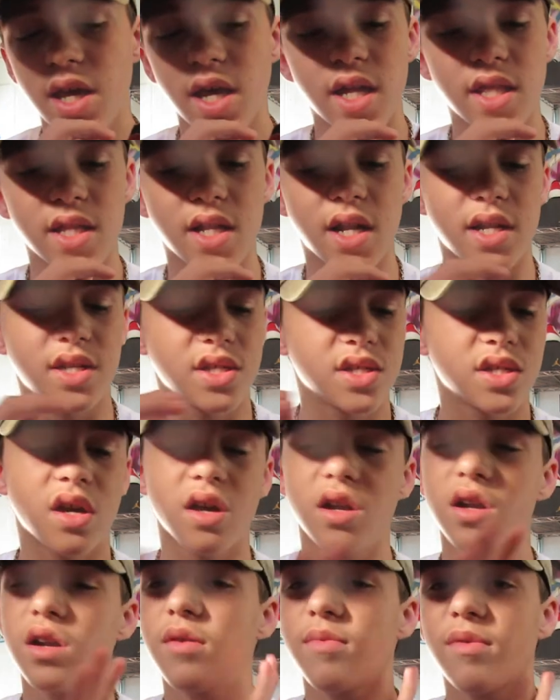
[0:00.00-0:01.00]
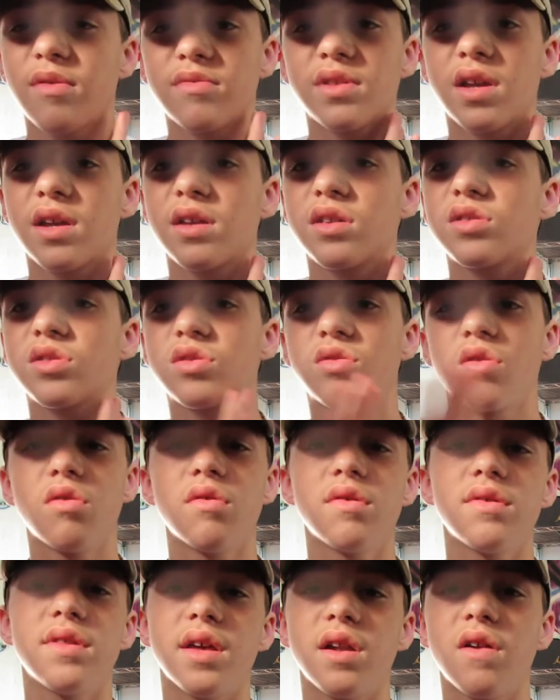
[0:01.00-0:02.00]
and then I just cut it up. I was like,
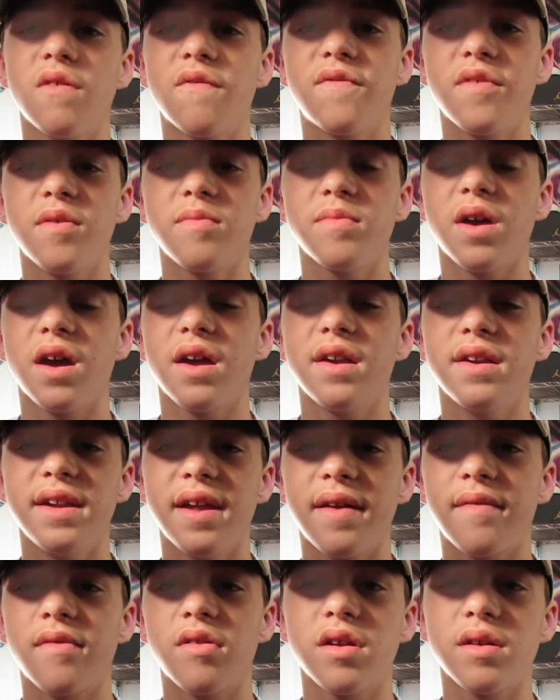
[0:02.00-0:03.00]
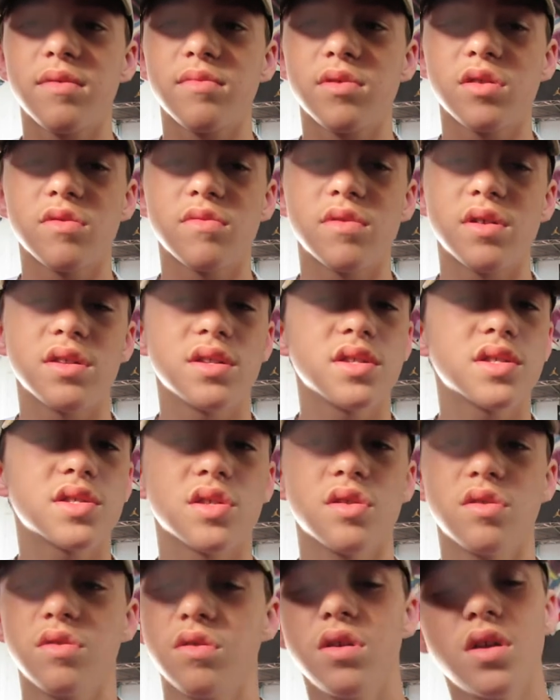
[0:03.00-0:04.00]
screw it, they don't fit me, I never am gonna wear these,
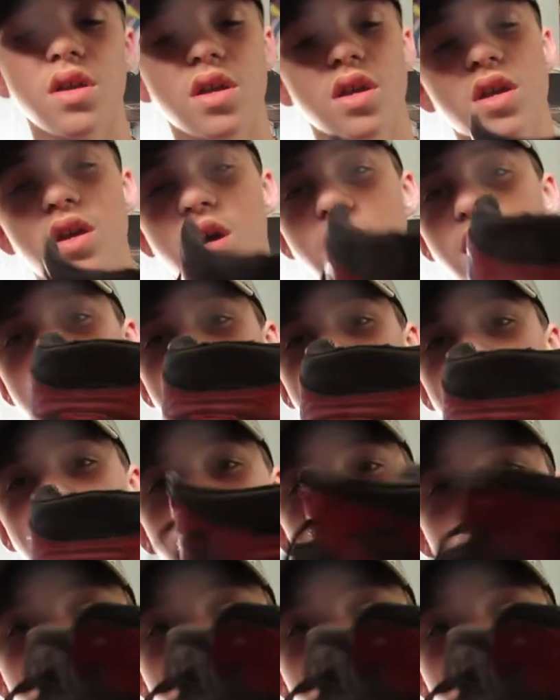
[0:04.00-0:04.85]
so cut it, make it